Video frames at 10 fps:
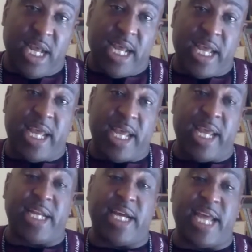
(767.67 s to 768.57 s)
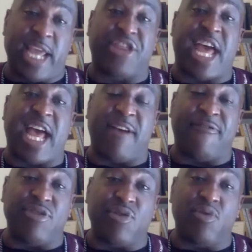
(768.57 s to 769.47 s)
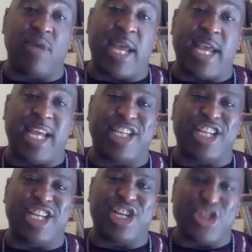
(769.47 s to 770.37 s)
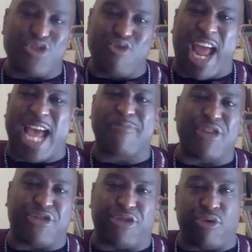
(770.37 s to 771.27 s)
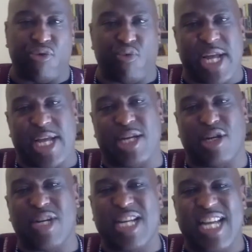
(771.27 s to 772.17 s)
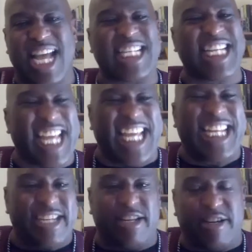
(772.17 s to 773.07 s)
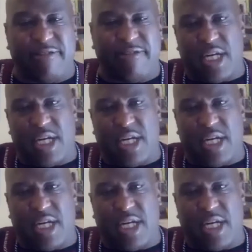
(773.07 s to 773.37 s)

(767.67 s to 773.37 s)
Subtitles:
and 8th Avenue and grab the 3rd rail at the end of